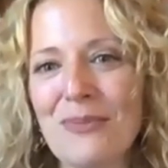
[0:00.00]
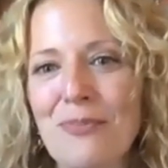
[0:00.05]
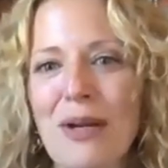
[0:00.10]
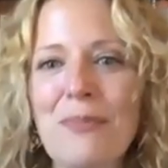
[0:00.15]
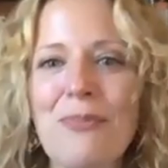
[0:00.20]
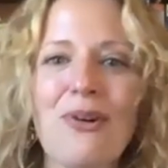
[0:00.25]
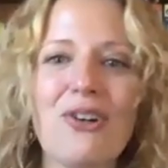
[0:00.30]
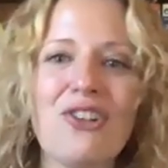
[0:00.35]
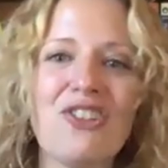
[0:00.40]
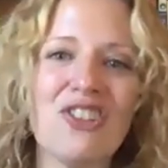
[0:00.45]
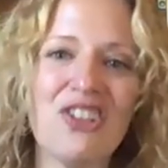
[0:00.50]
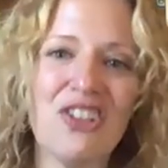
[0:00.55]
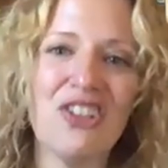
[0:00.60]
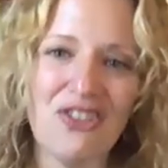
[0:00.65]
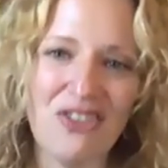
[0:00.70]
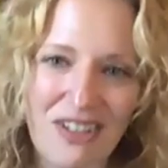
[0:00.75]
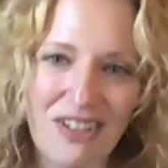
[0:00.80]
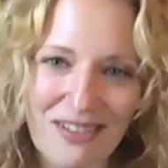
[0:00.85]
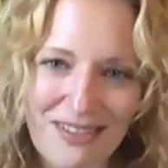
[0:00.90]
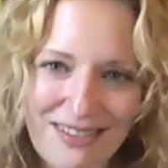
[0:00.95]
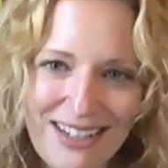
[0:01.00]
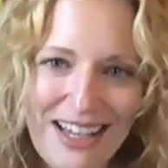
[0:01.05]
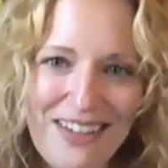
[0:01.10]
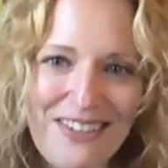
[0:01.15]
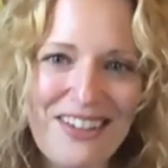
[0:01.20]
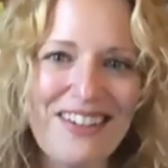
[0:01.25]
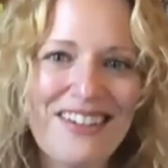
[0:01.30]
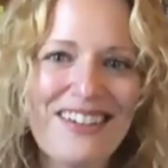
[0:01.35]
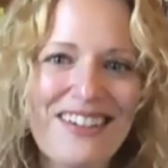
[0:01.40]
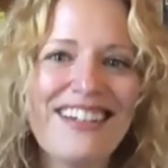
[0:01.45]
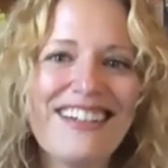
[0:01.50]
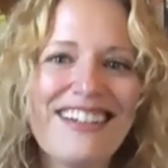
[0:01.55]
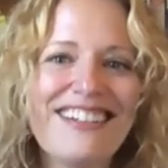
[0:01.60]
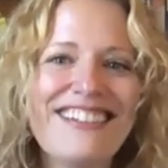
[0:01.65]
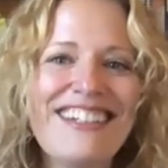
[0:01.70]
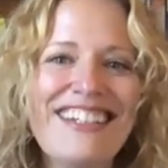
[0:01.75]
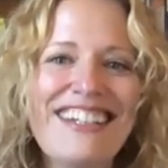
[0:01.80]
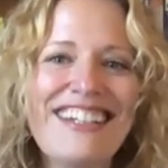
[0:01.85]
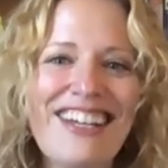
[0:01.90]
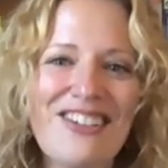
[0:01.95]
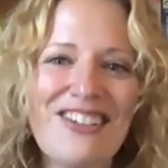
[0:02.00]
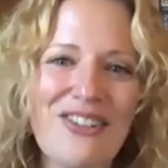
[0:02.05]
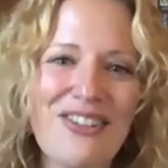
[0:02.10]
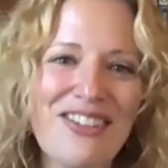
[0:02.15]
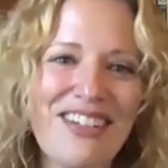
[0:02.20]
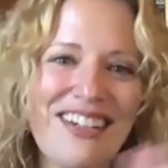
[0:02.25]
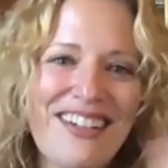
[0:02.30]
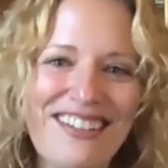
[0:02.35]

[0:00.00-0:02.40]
my poor children now they're teenagers and